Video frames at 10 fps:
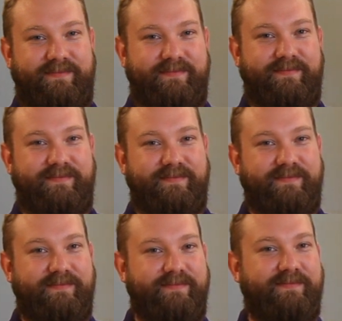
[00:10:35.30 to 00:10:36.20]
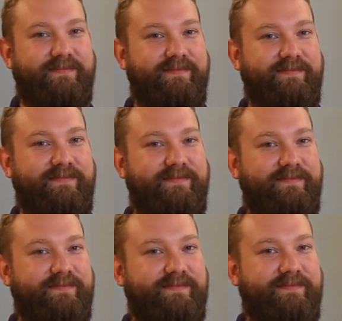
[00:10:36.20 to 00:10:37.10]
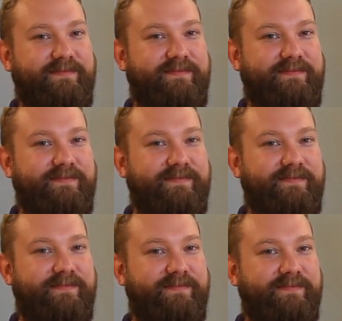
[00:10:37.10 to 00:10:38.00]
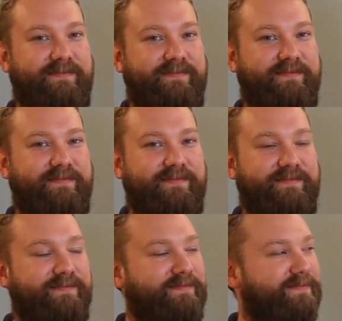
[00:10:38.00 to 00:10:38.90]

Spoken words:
This person isn't speaking.